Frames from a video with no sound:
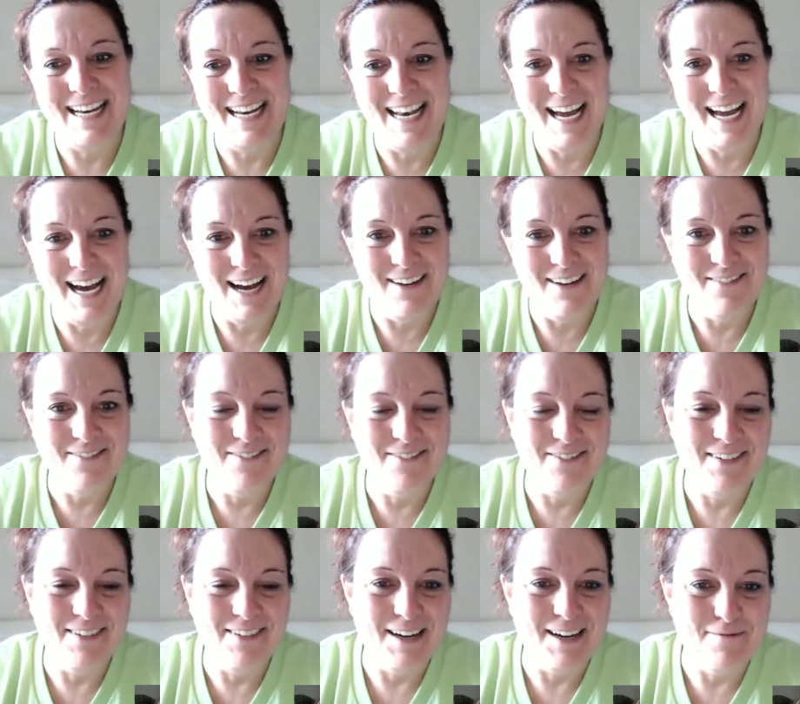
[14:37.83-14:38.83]
enough.
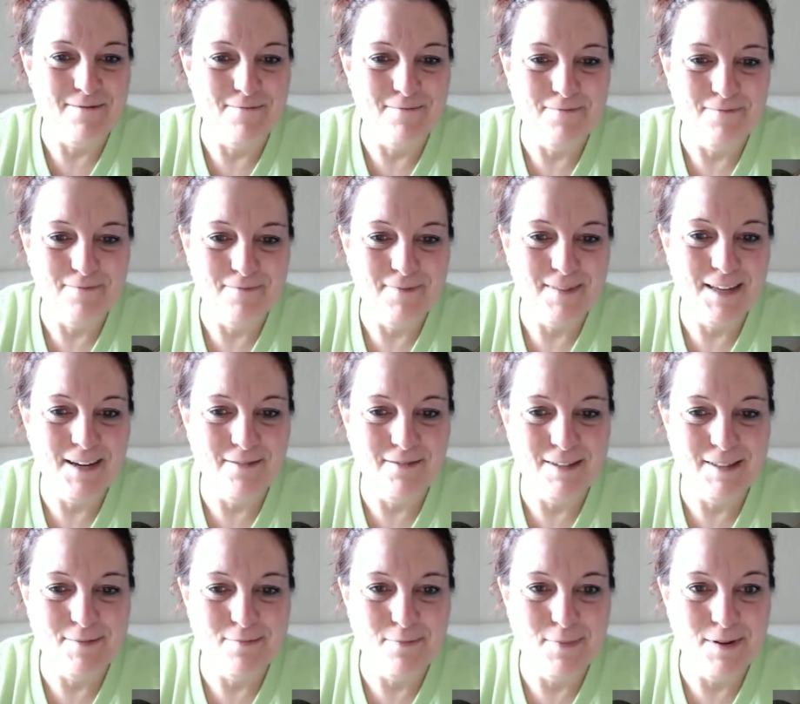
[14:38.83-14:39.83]

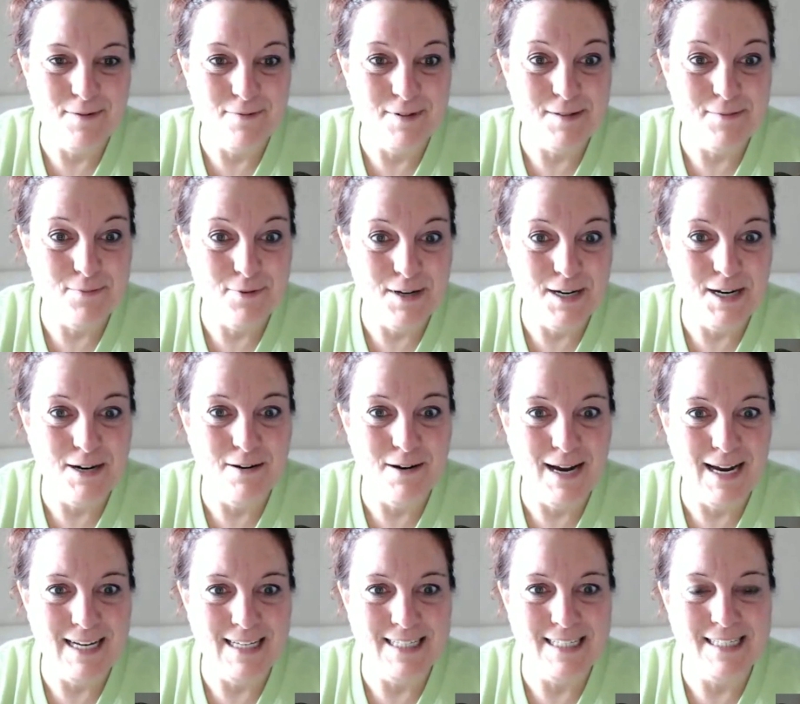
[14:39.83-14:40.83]
It was pretty
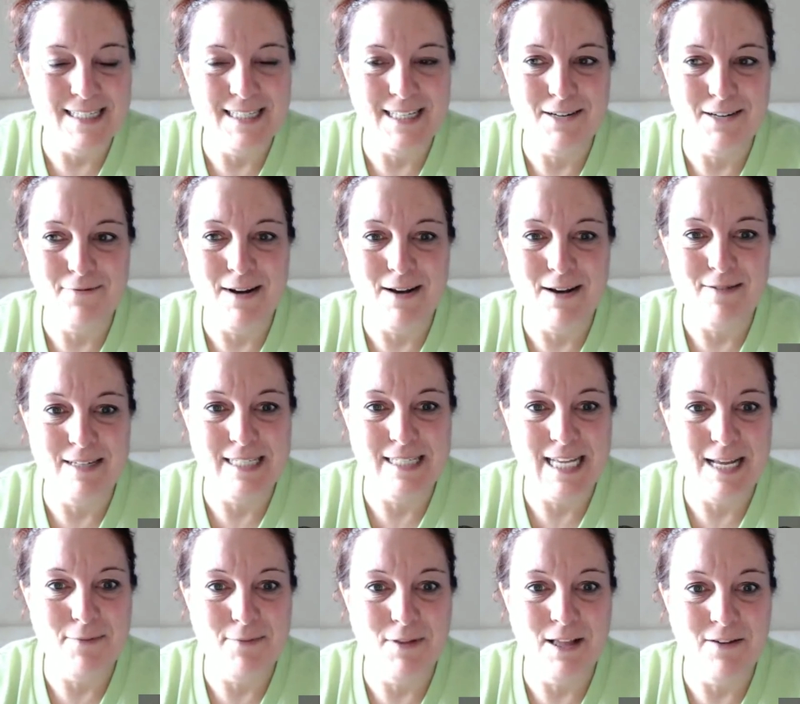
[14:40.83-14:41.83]
great to sit around a
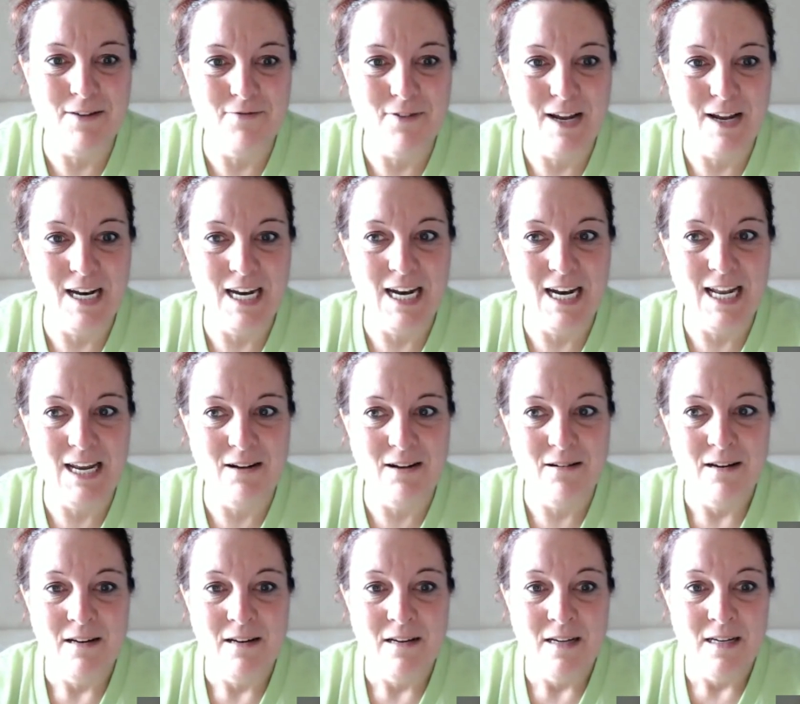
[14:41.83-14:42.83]
table on Friday
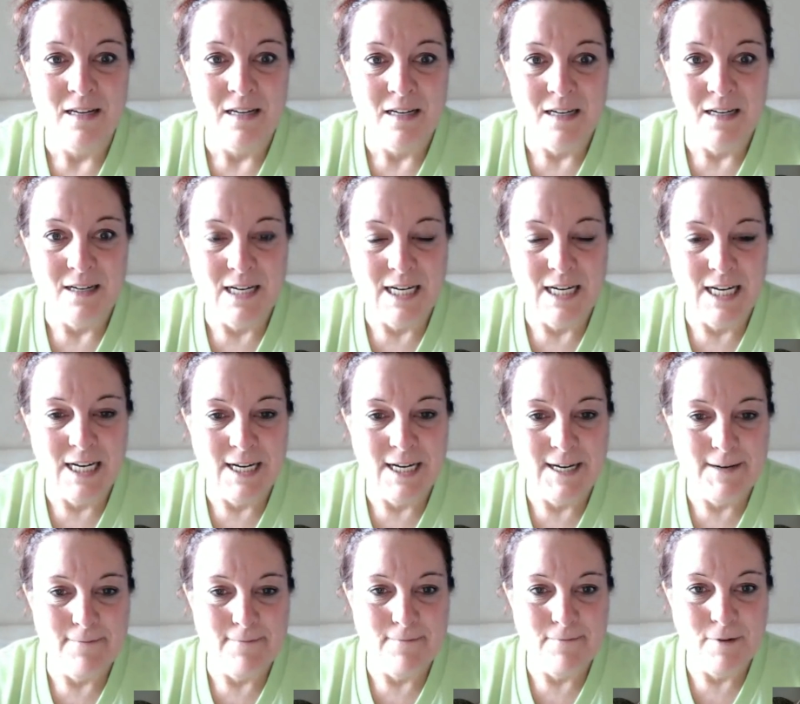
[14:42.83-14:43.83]
night
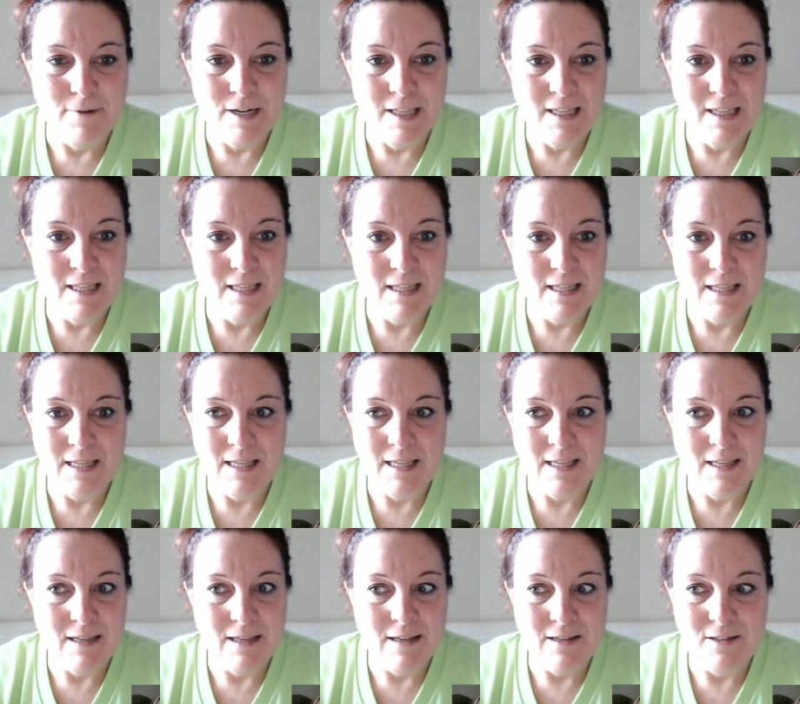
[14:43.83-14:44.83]
with
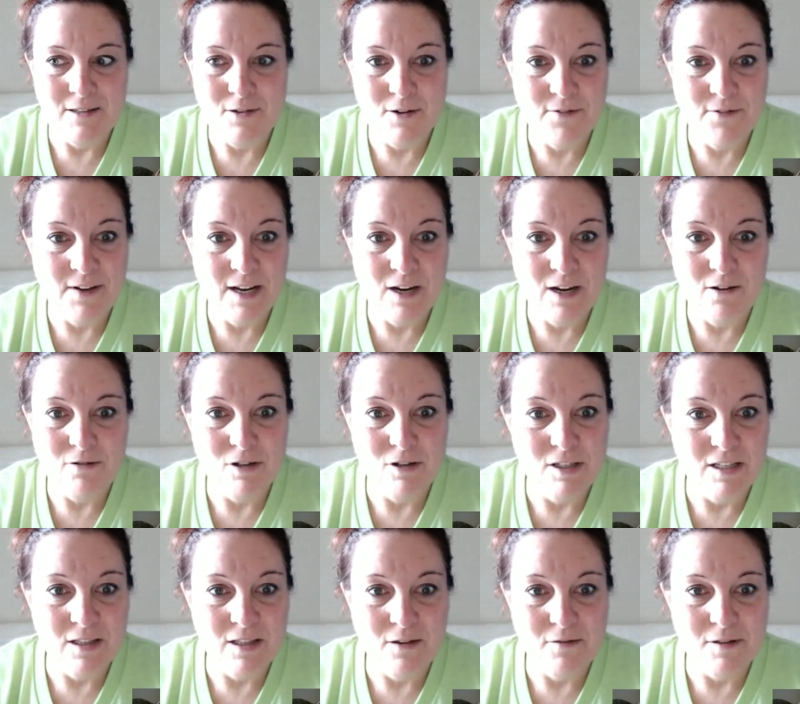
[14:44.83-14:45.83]
certified
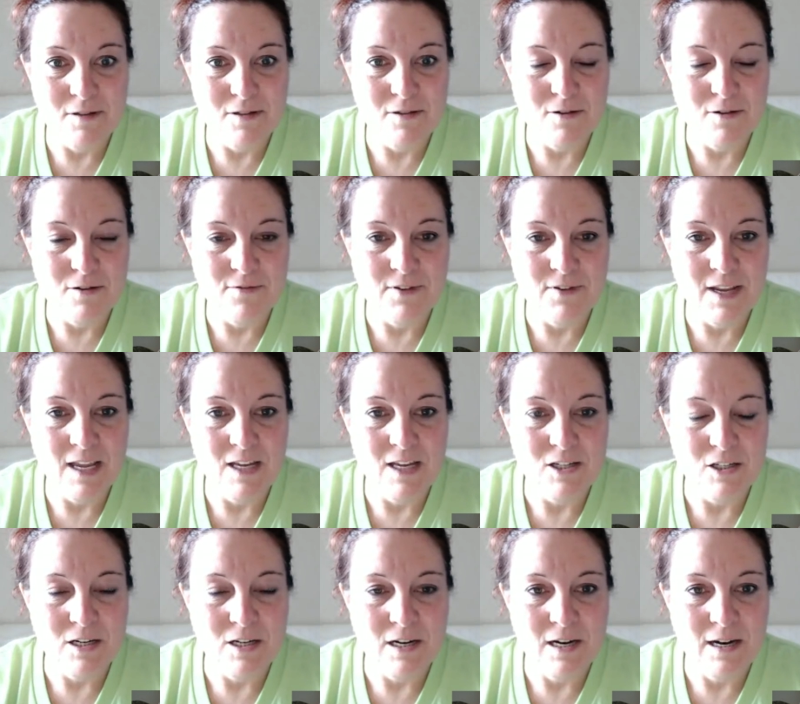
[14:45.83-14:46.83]
coaches and those in
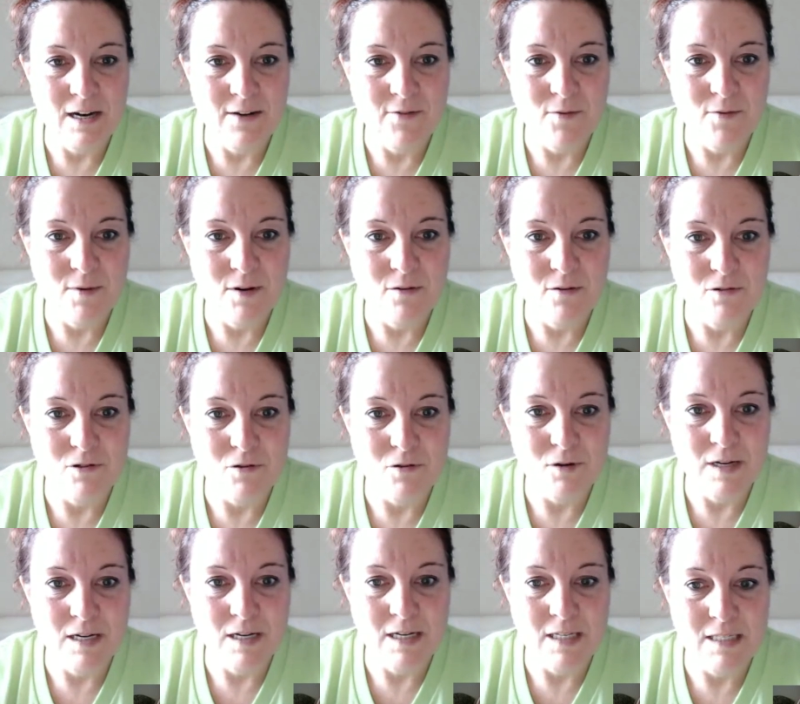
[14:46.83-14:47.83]
certification and everyone who
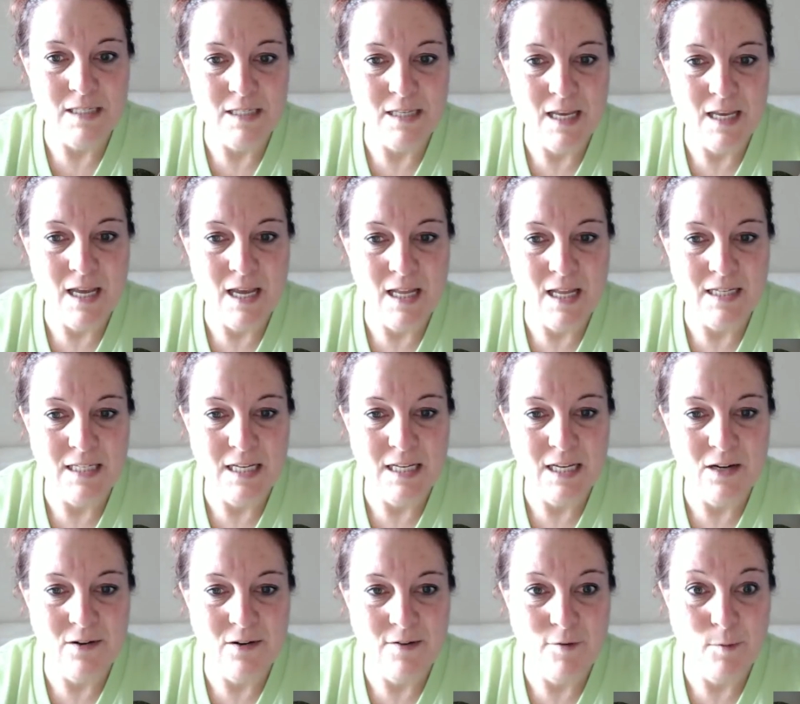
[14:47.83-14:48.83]
joined us, and to
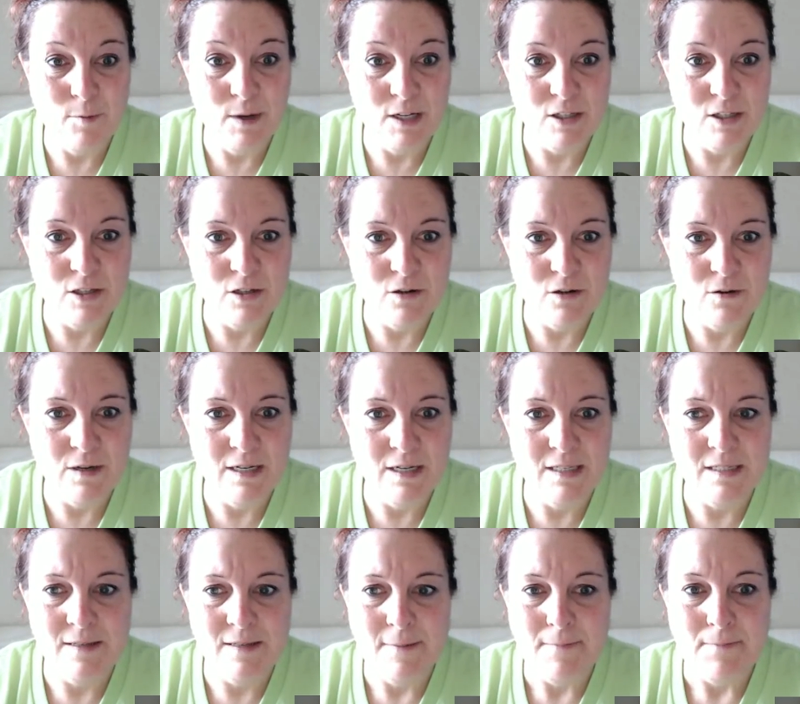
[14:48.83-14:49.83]
hear everybody's
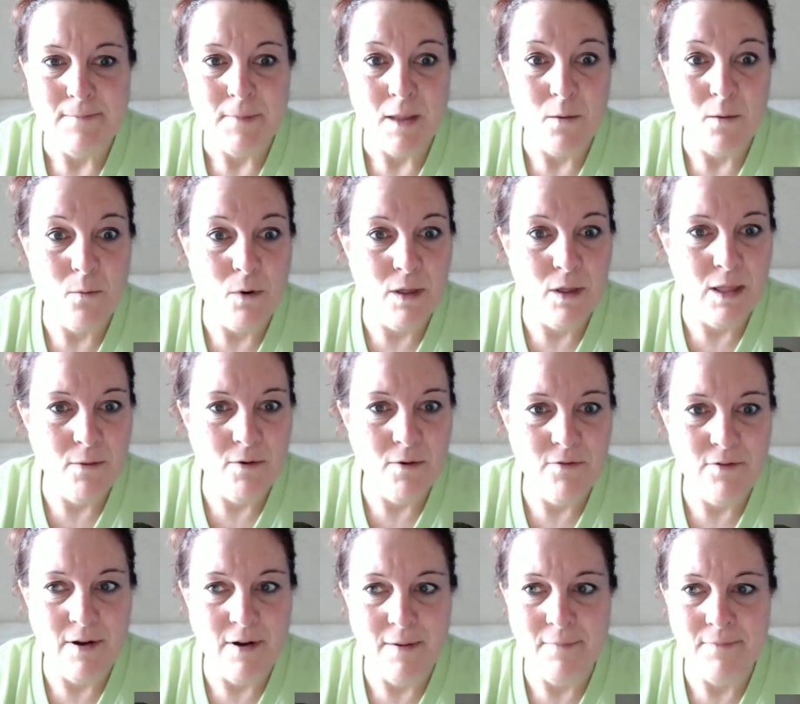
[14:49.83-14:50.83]
stories and where they
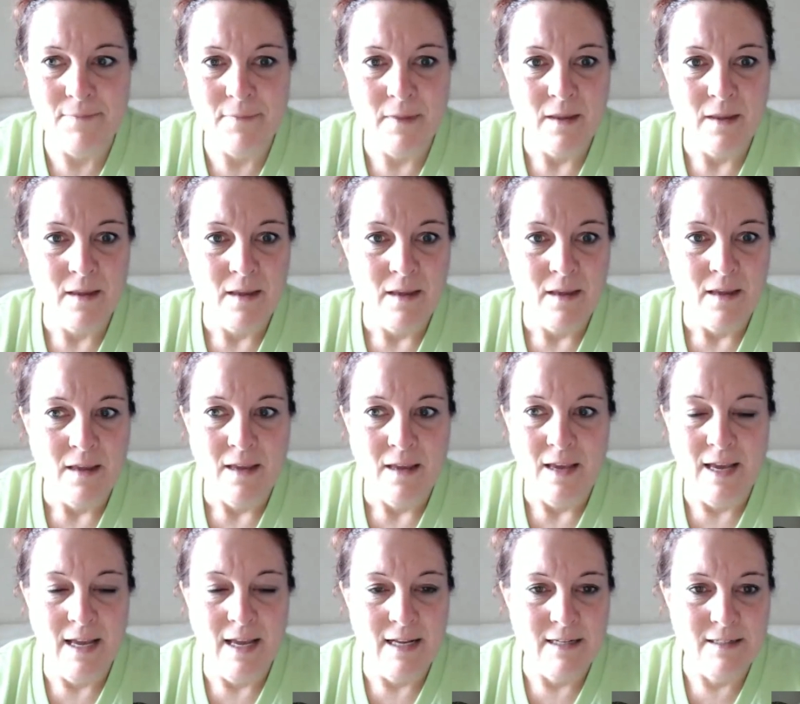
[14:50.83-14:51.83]
were from,
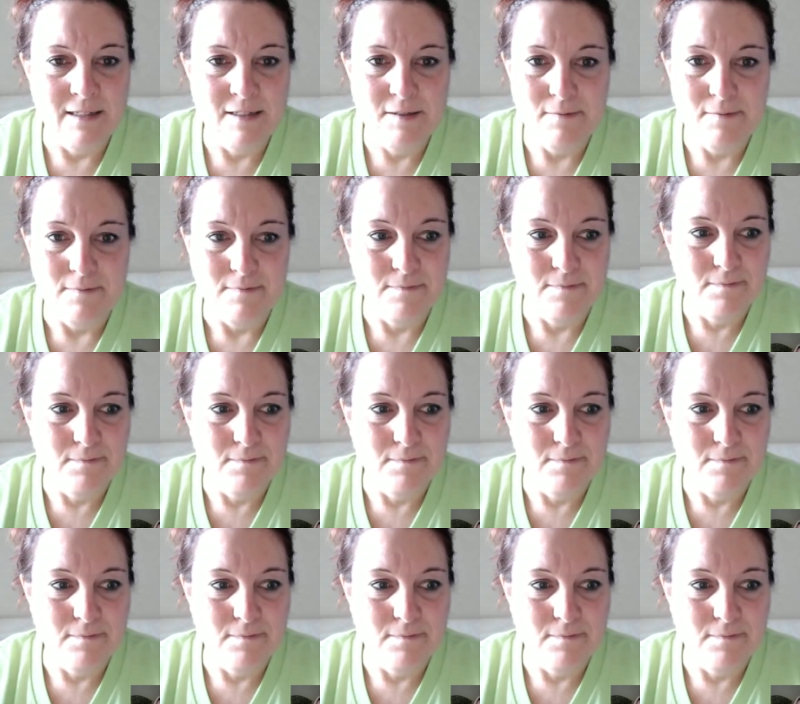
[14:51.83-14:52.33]
and